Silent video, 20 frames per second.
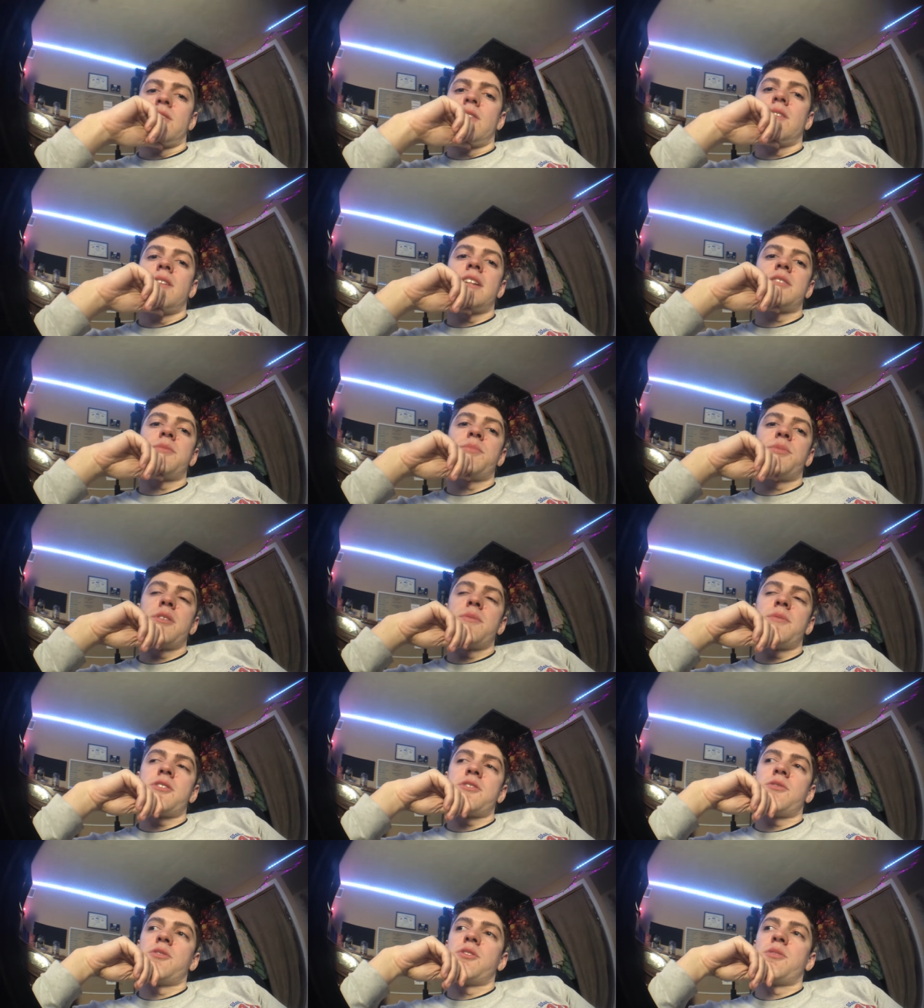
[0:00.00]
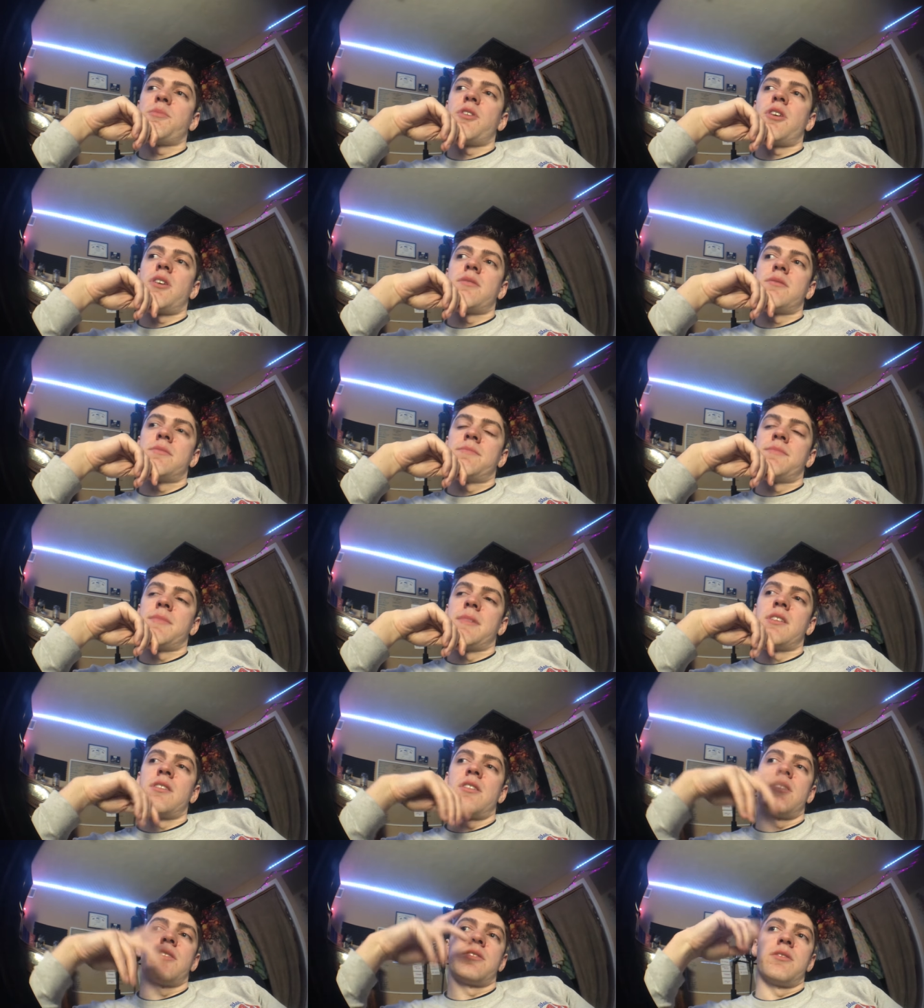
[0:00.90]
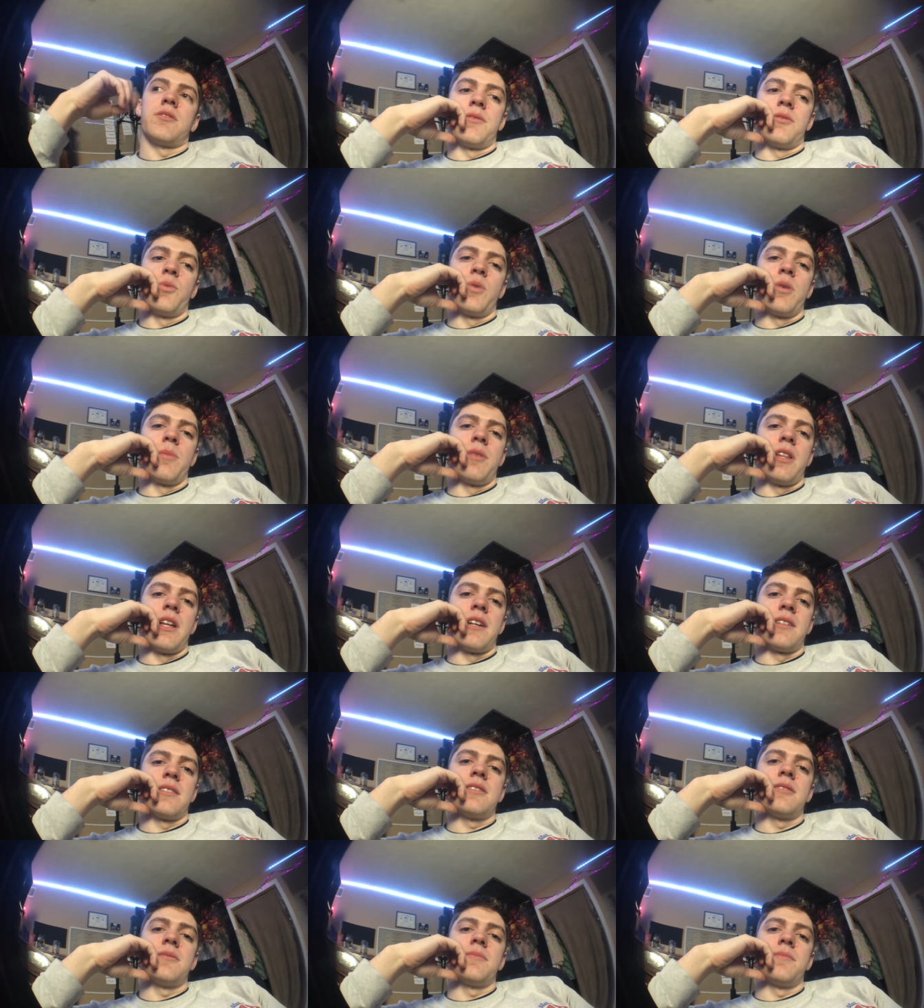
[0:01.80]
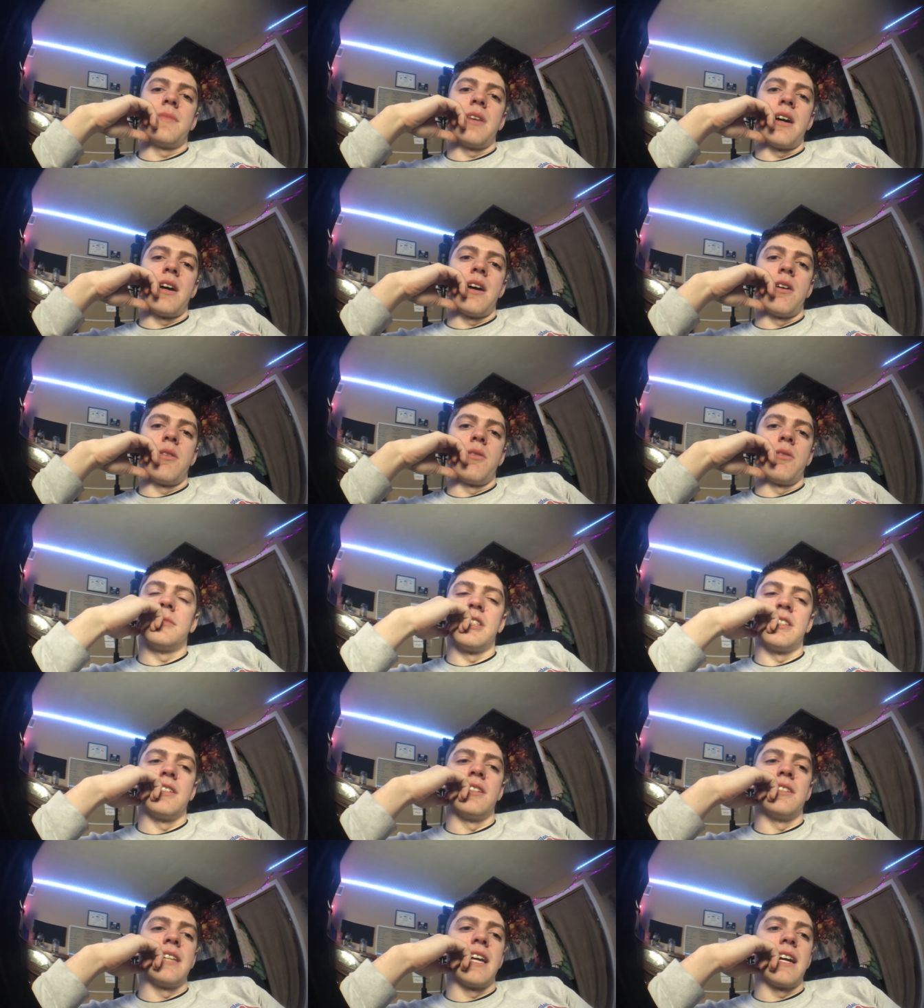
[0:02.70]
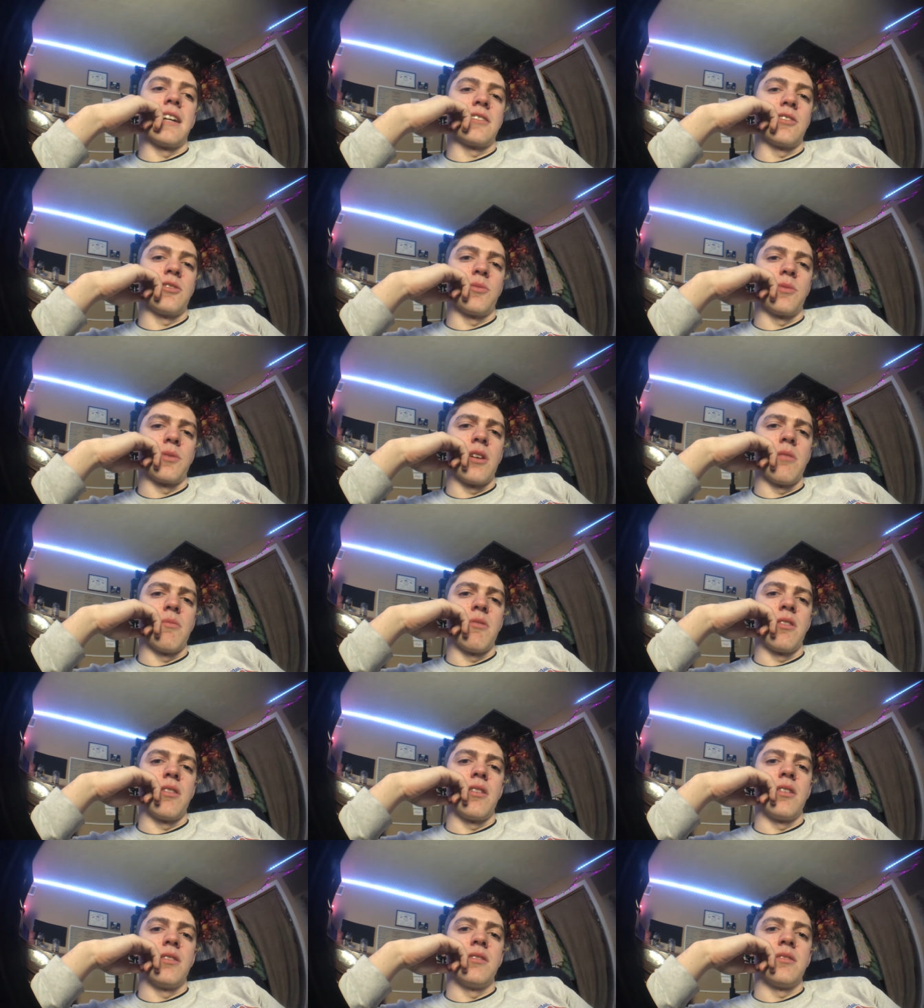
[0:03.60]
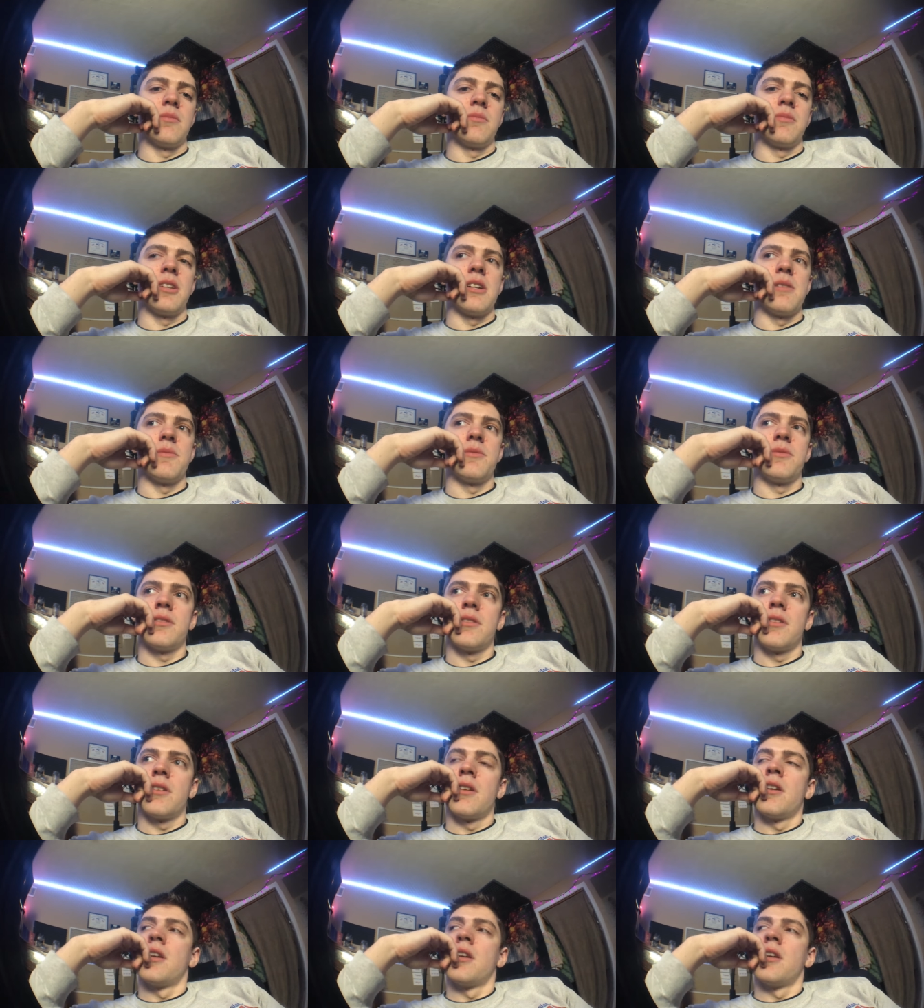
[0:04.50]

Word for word: So that's pretty much the only problem. And then also the Weebill S, how the tilt axis would come undone sometimes.